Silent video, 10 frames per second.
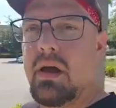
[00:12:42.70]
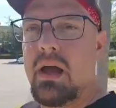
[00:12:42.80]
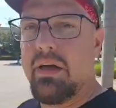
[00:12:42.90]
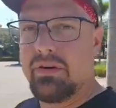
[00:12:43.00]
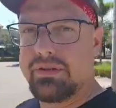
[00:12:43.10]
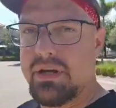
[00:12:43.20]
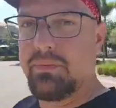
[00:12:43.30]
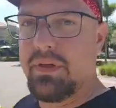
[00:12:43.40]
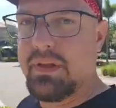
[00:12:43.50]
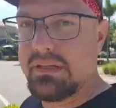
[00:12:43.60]
And there's
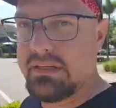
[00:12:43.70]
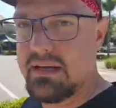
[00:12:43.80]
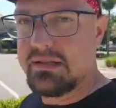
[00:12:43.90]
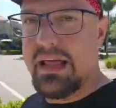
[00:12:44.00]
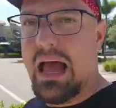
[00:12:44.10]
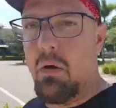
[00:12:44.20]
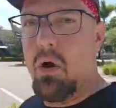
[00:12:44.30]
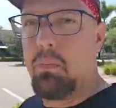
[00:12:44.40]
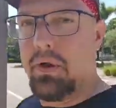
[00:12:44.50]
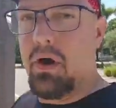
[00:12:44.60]
something that says now
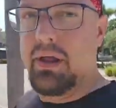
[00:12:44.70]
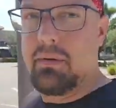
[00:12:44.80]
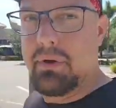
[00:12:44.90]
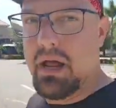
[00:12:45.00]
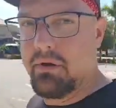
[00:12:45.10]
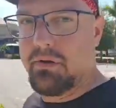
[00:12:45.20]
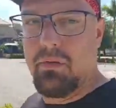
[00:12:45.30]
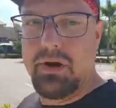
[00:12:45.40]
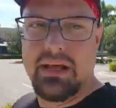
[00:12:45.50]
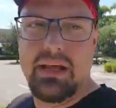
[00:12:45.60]
open on it, but I don't know
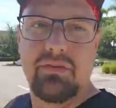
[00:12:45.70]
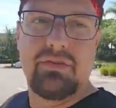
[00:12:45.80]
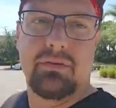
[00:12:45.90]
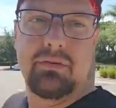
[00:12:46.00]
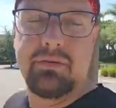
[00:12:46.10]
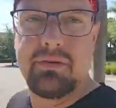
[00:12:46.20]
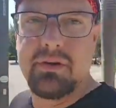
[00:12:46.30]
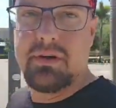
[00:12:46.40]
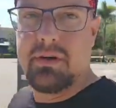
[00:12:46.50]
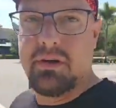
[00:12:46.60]
what it is.
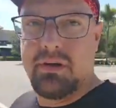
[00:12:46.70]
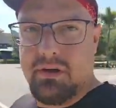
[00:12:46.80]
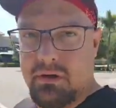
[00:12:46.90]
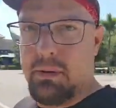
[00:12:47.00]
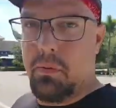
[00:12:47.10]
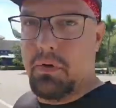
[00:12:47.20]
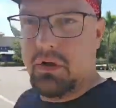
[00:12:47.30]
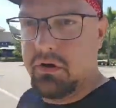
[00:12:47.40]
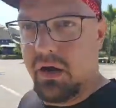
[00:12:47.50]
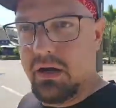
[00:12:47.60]
Maybe we'll
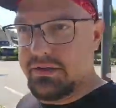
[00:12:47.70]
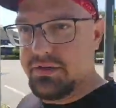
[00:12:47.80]
go across the